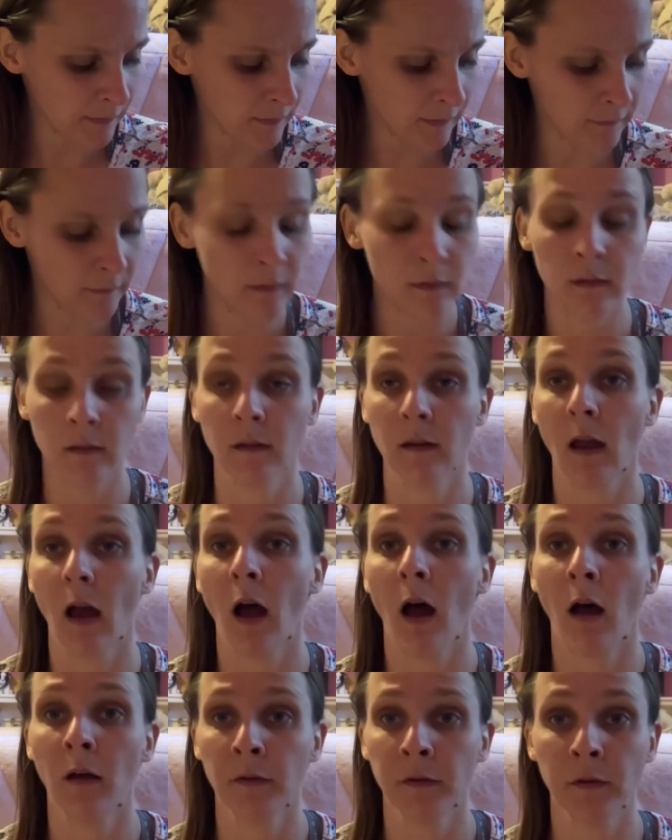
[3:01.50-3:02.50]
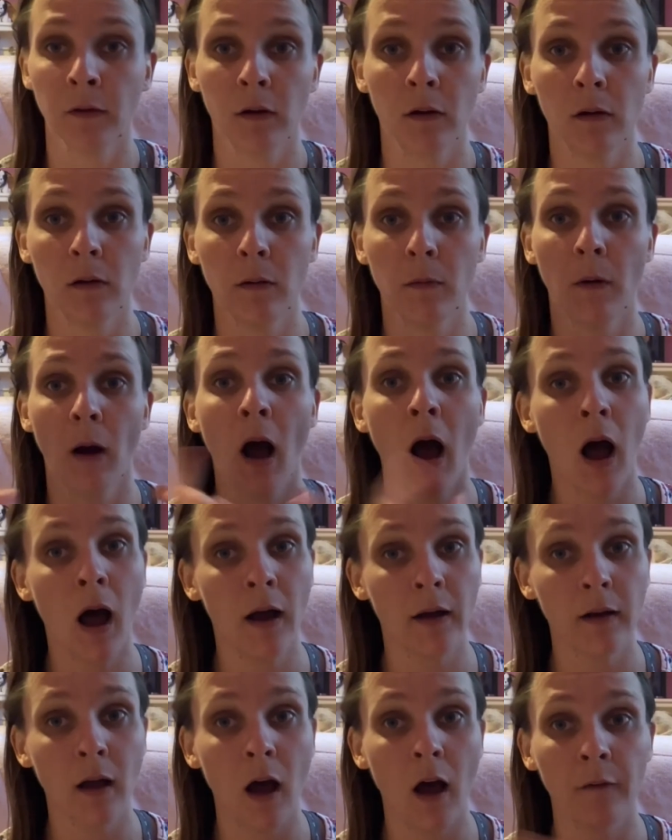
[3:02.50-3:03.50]
This is also
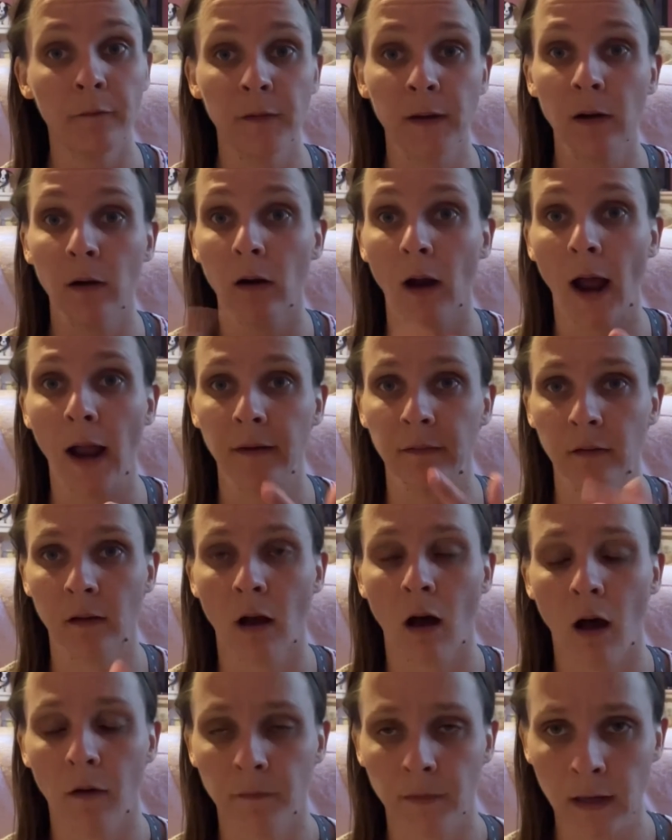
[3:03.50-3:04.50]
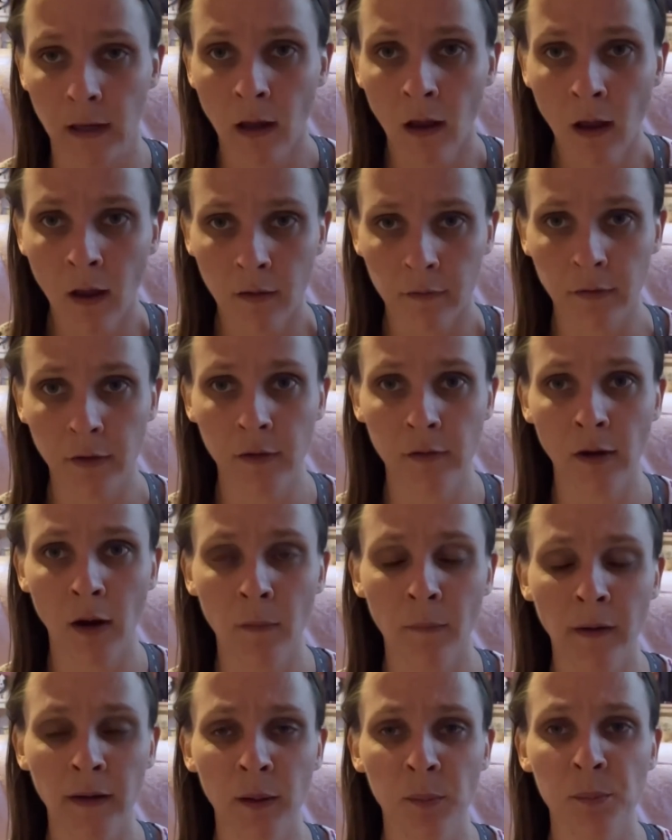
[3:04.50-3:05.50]
hot coffee or iced coffee. So you don't
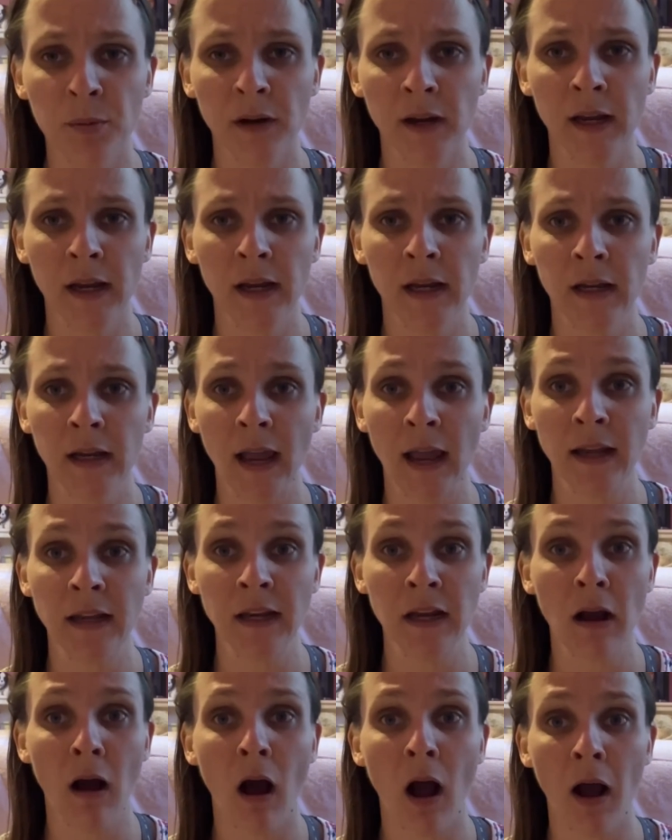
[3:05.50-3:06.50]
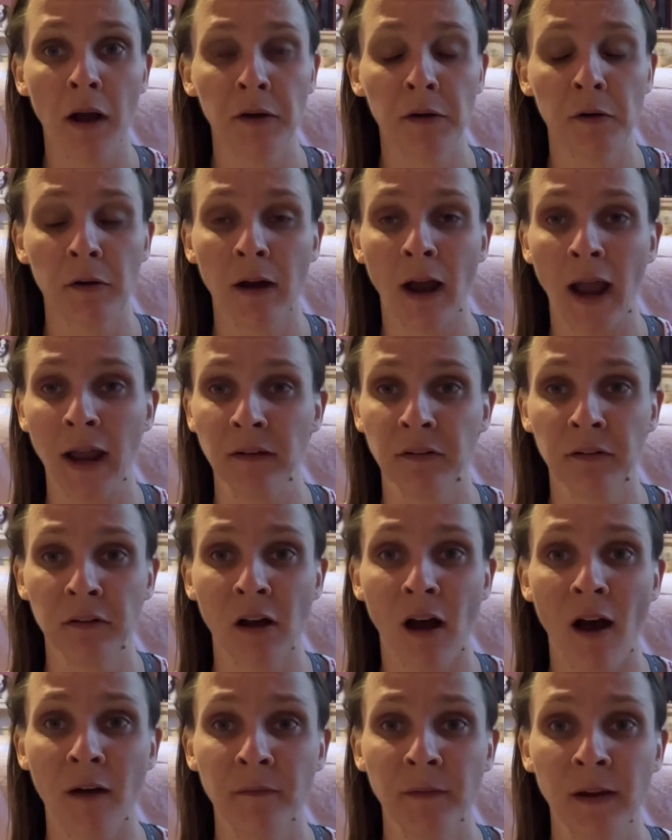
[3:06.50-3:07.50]
want to bring any hot or iced
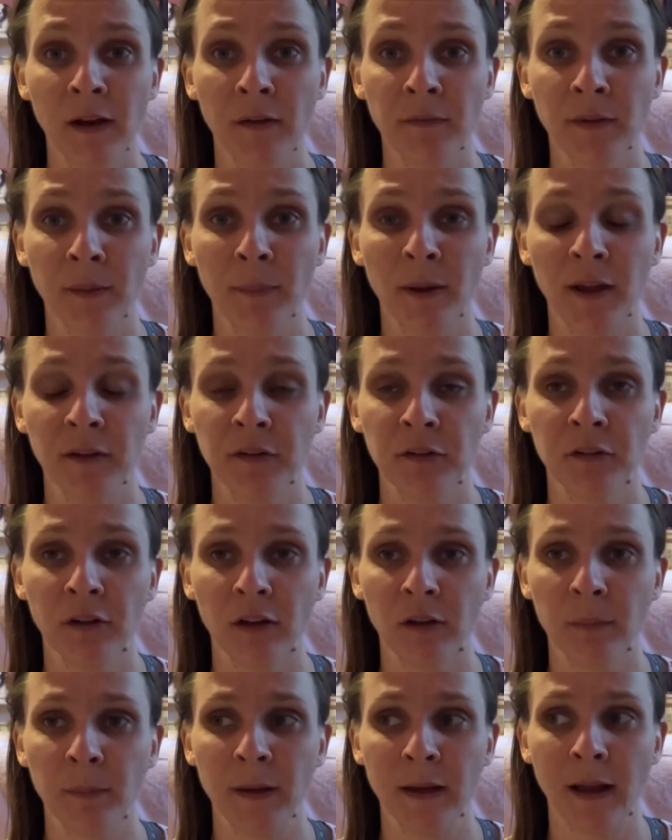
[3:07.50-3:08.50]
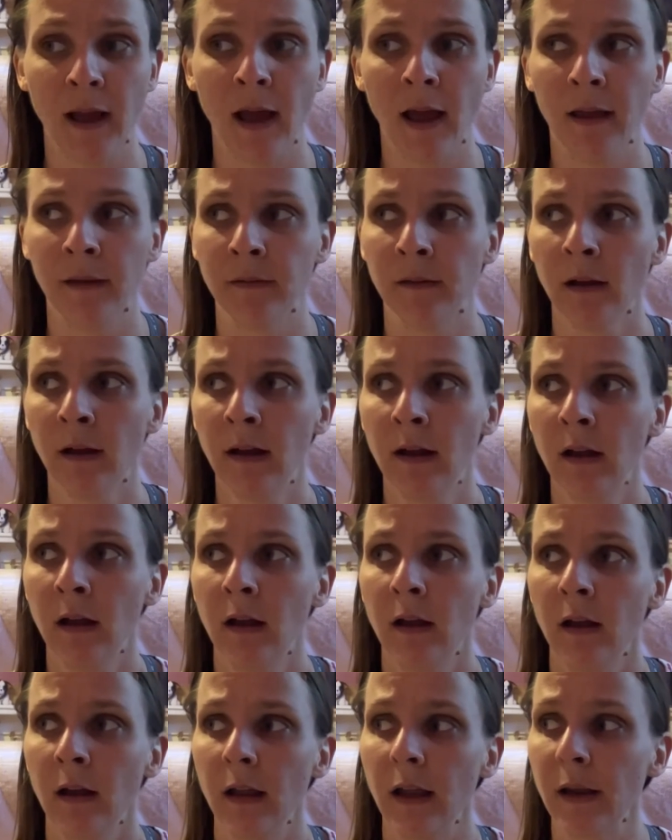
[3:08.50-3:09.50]
coffee on the bus just because
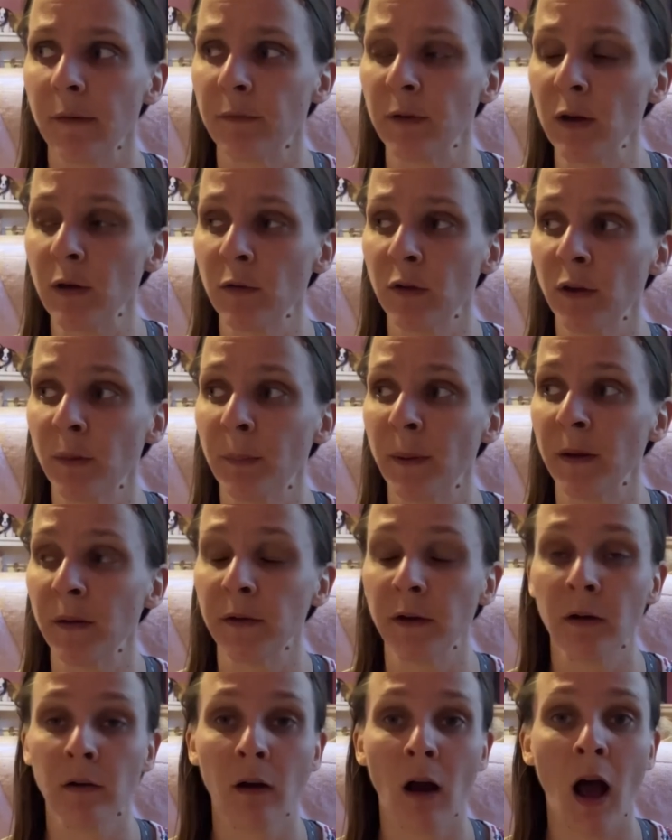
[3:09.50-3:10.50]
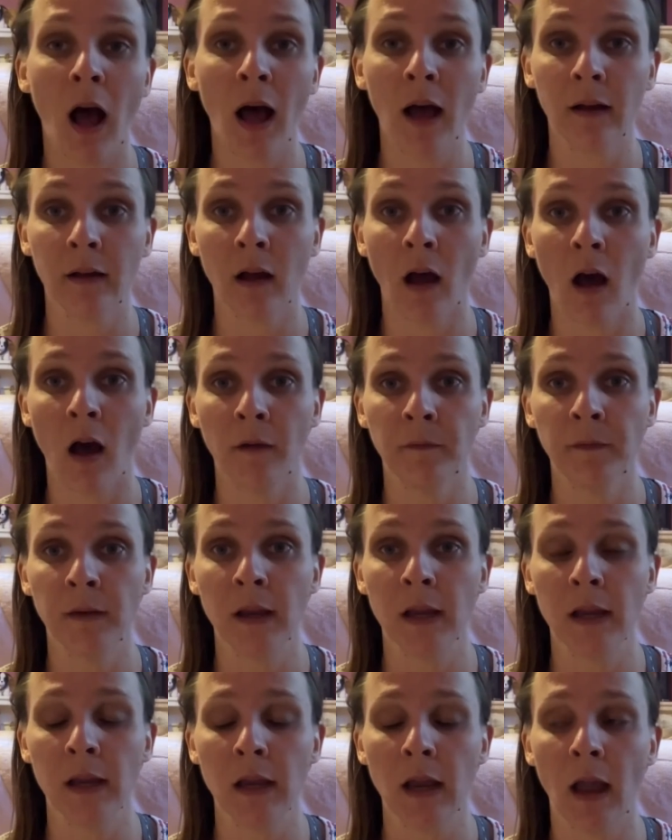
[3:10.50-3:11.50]
if you spill your hot
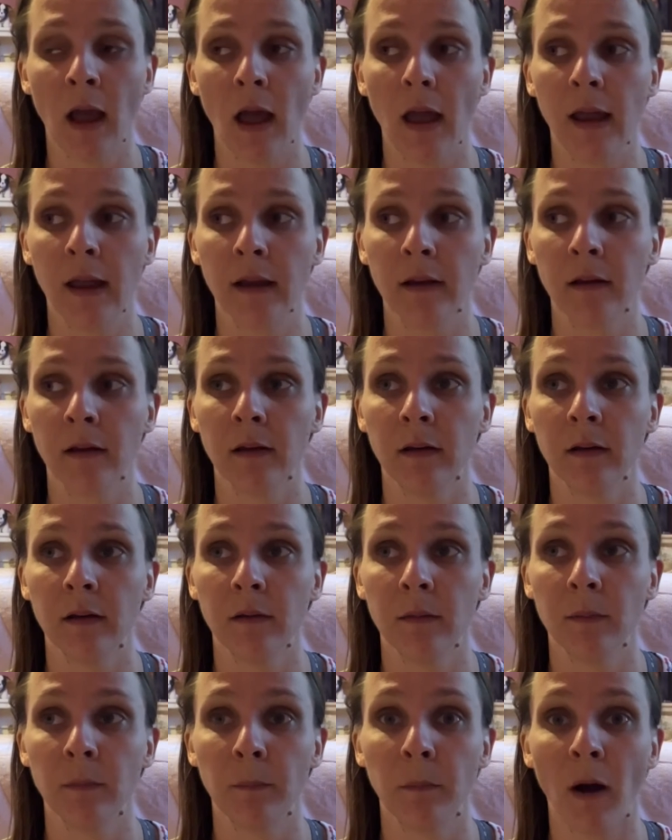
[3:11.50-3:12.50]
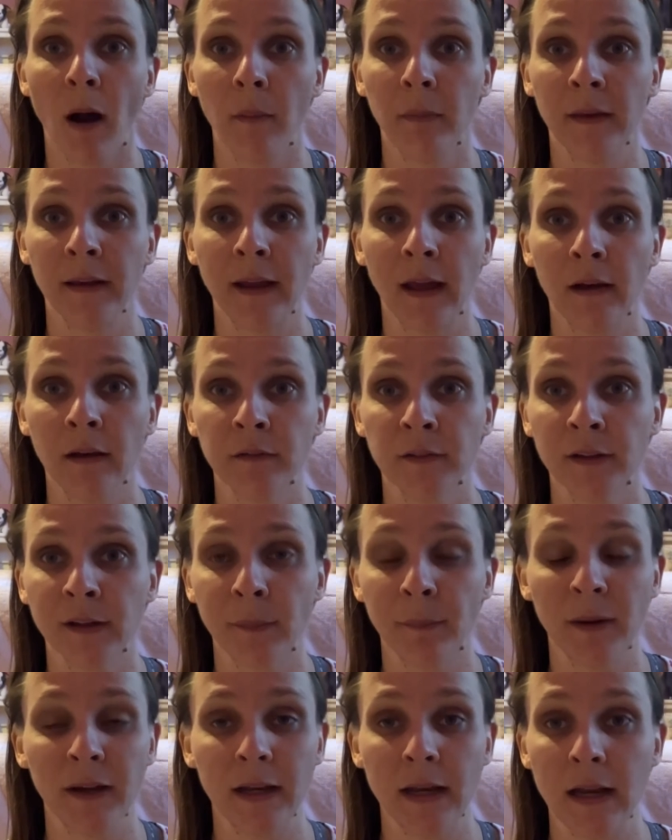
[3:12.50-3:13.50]
coffee, it could probably get on
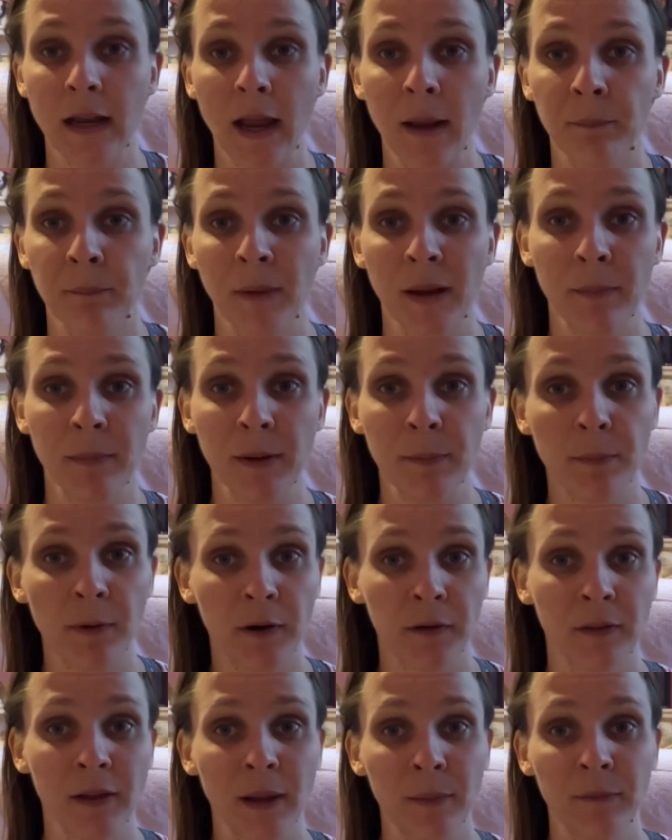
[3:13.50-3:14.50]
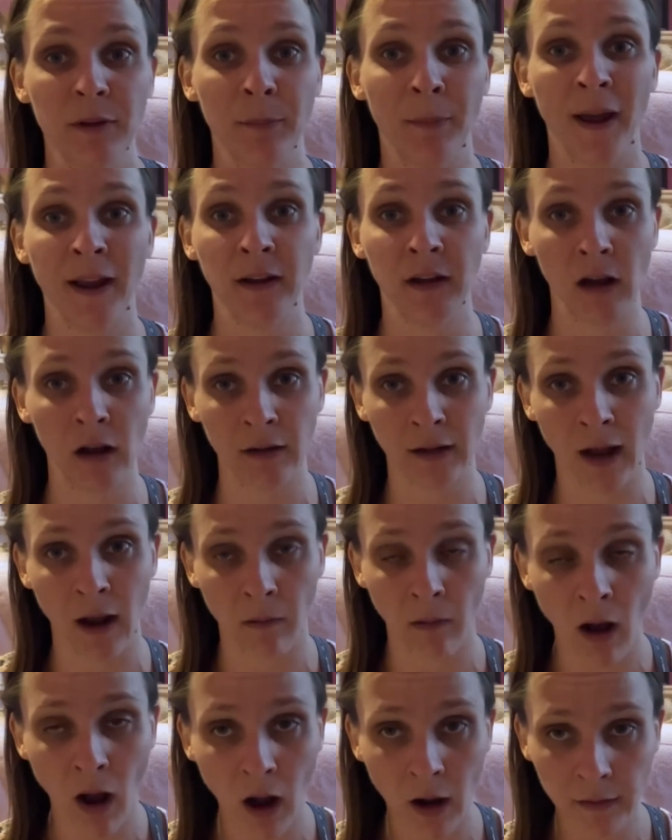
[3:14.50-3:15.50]
somebody and maybe burn them depending on how
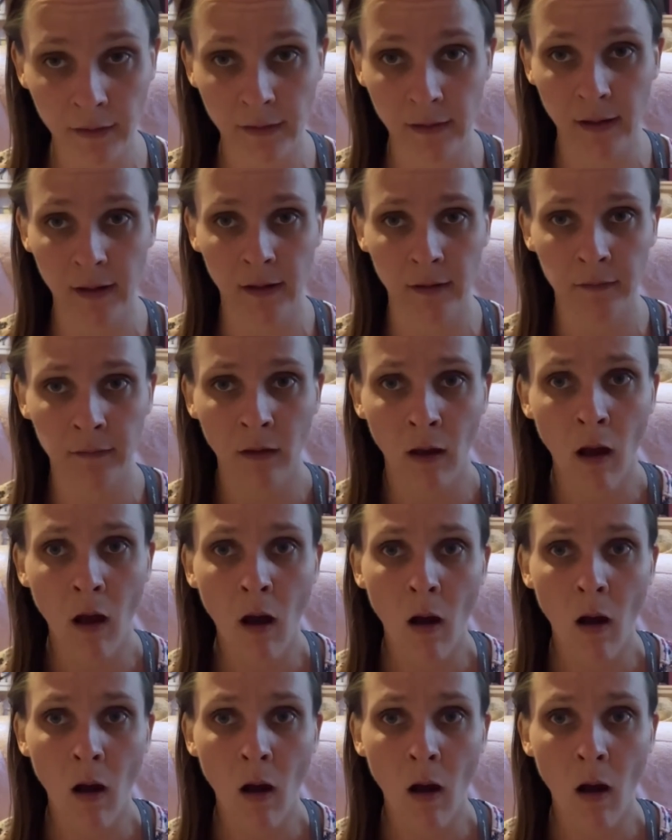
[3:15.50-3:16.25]
hot it is.